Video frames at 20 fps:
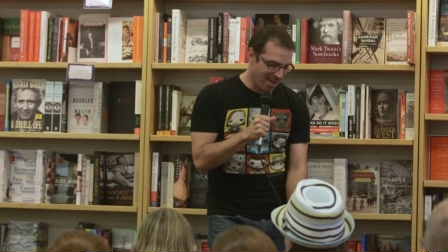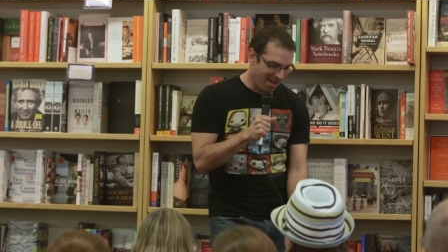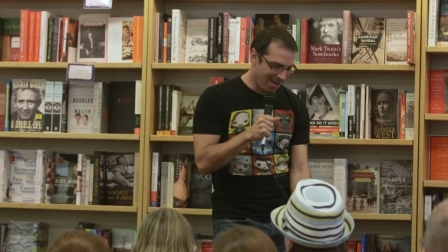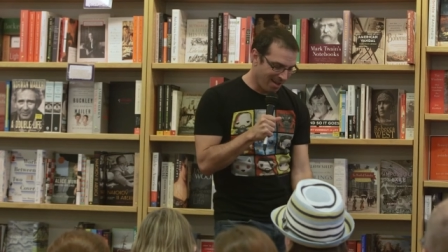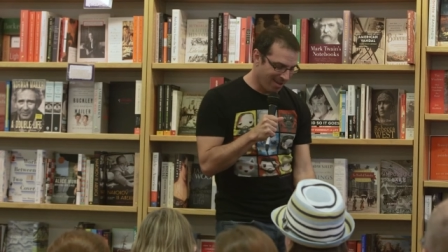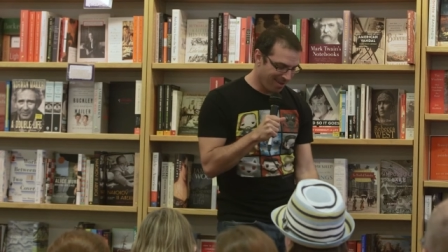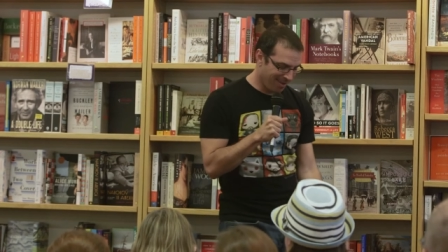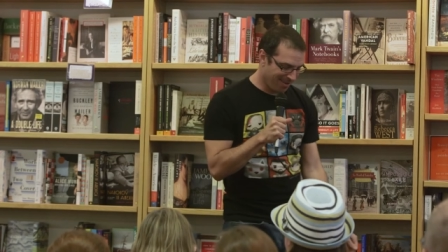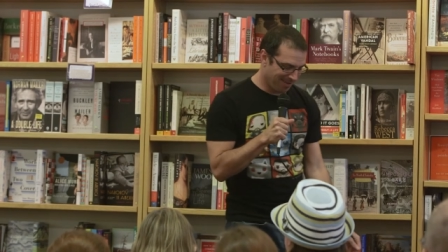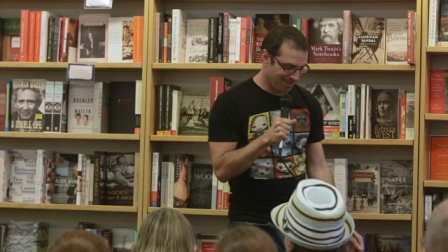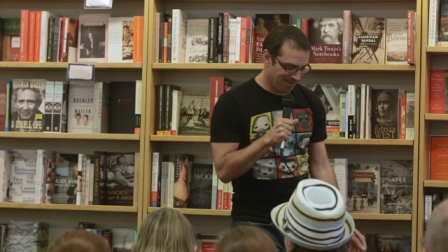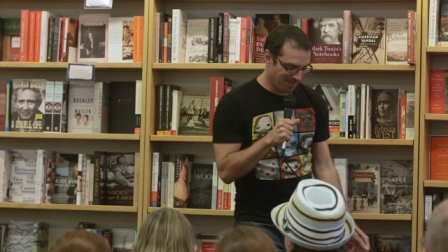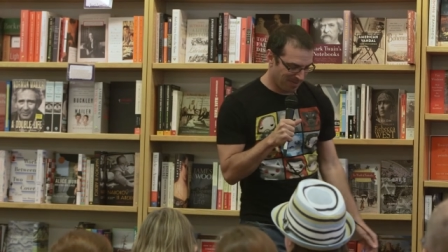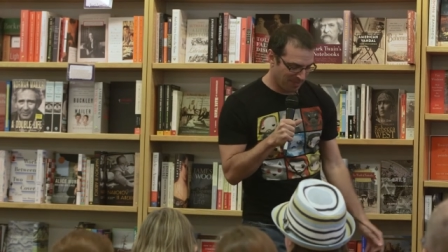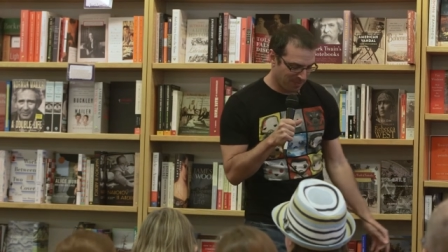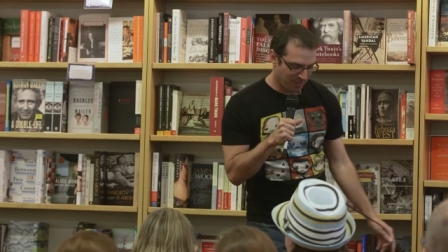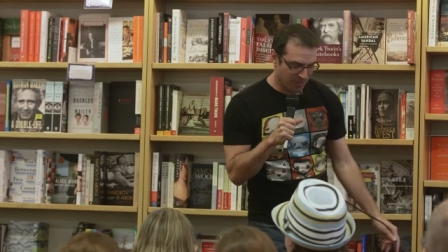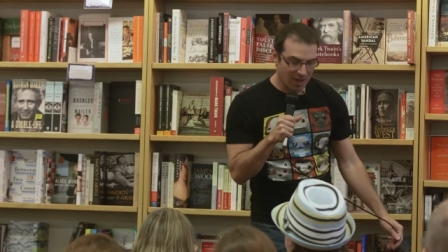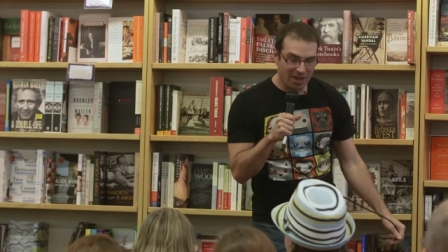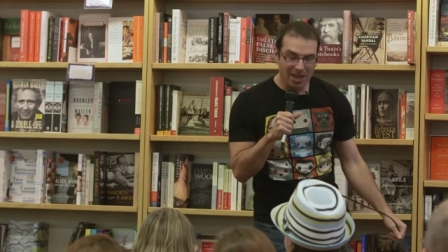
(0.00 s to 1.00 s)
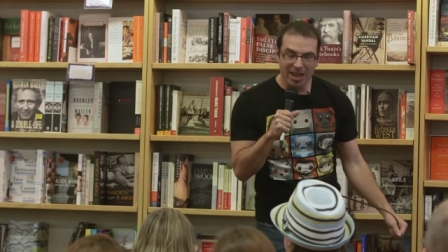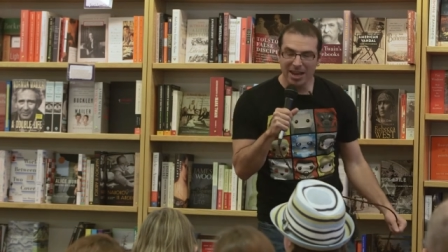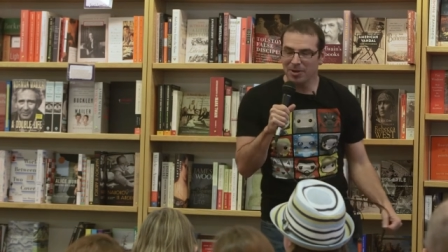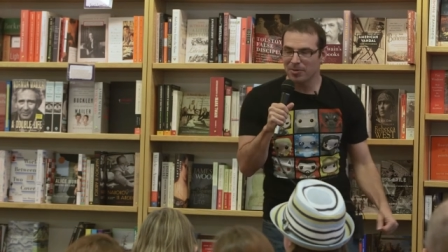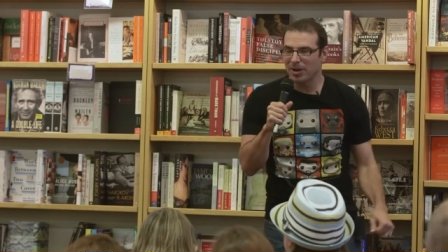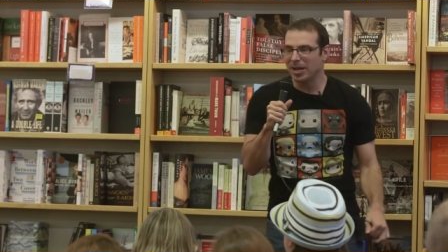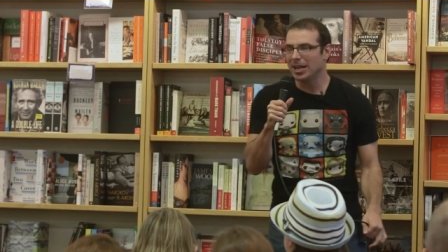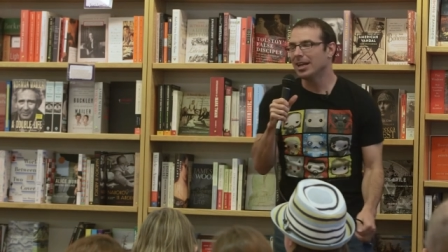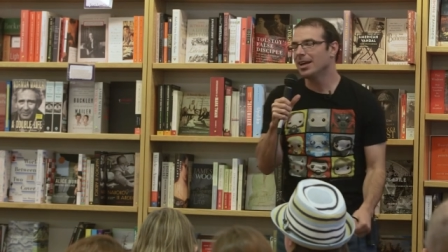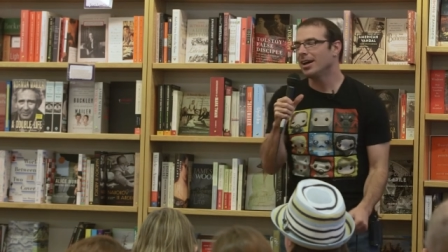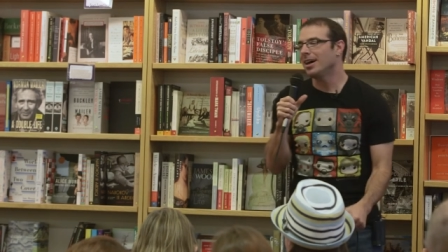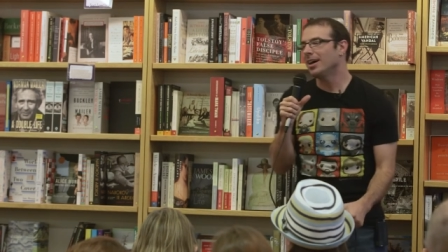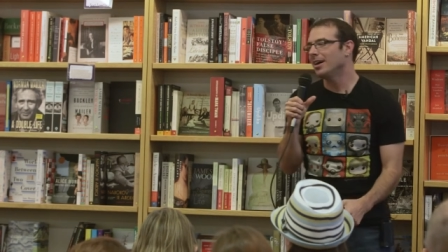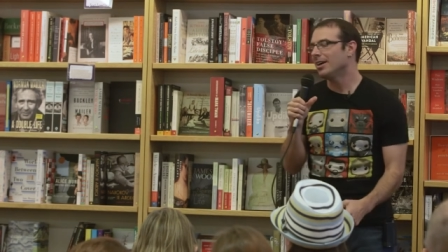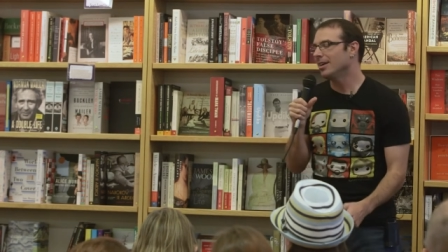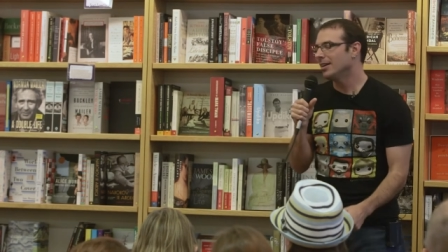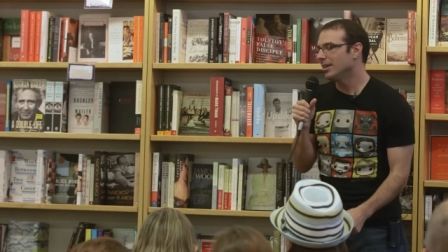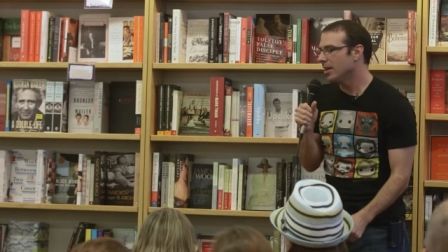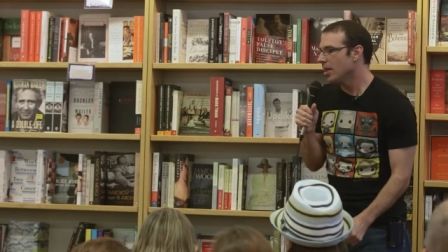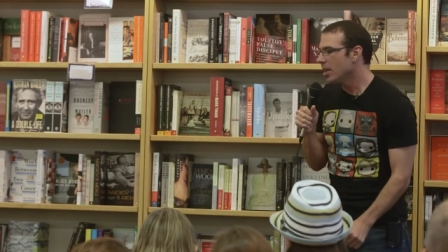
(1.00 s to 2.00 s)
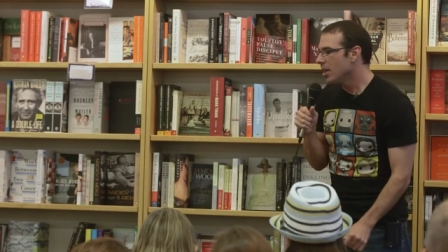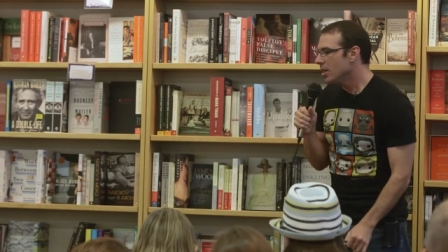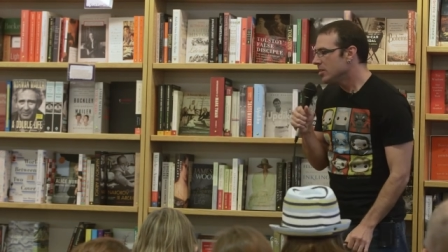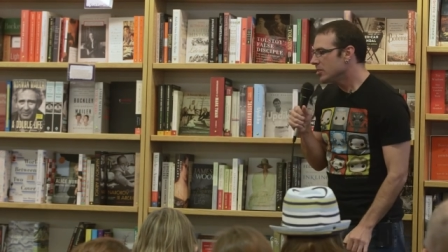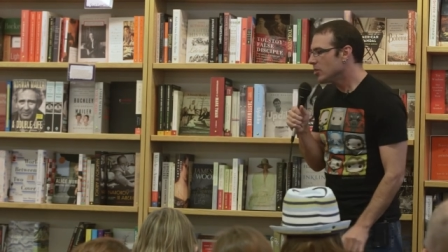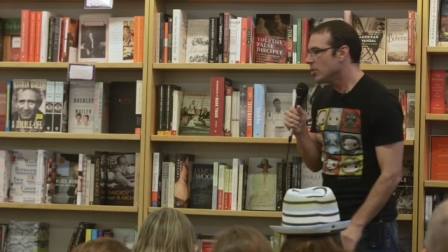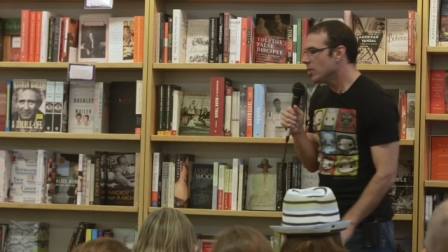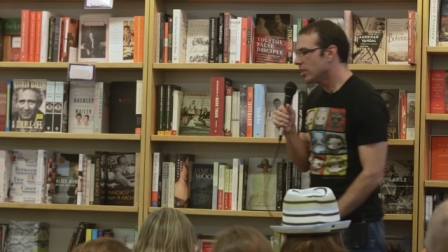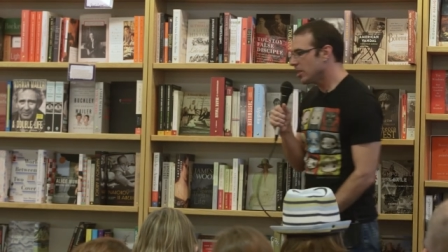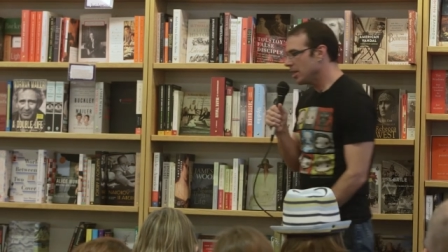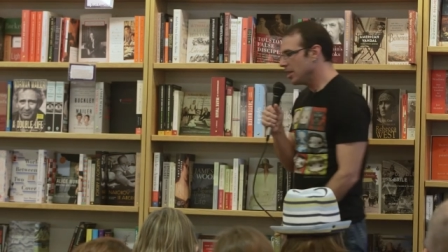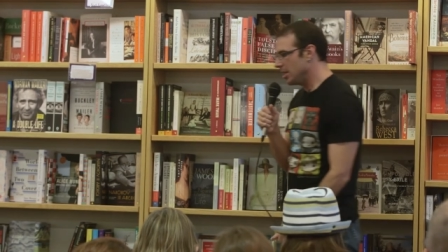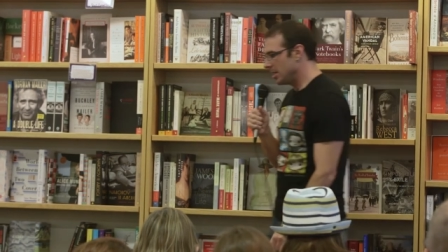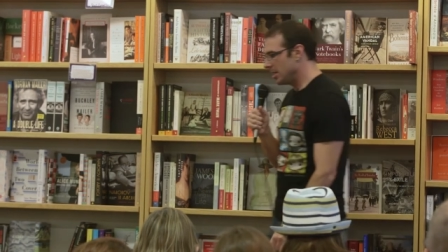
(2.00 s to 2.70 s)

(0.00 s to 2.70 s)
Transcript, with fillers: um, anyway, uh, so the thing